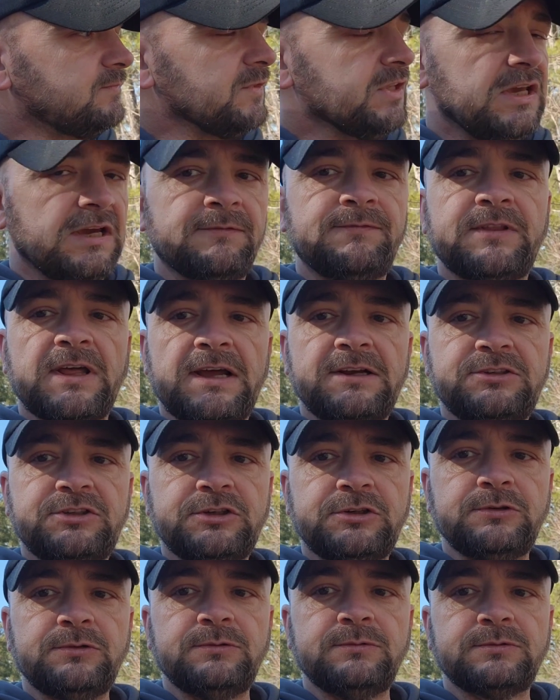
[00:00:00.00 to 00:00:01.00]
If they
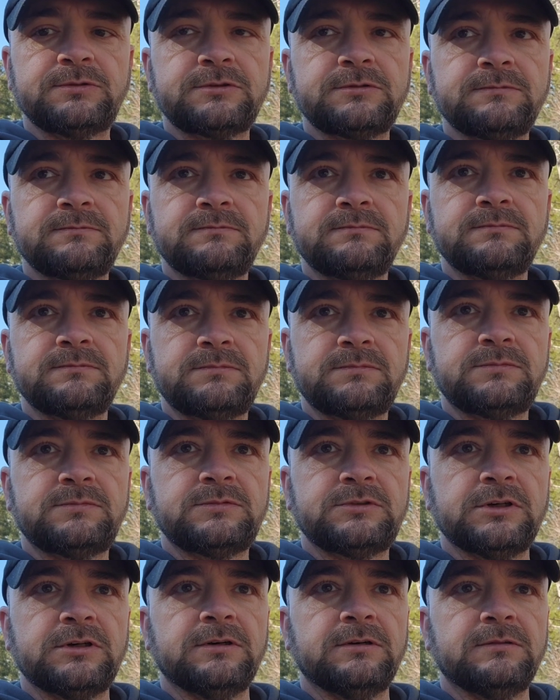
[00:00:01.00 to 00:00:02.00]
choose
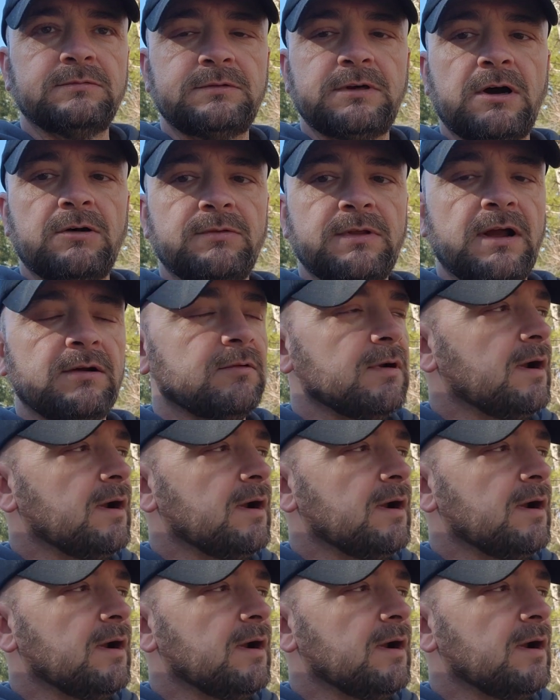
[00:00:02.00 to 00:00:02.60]
to go that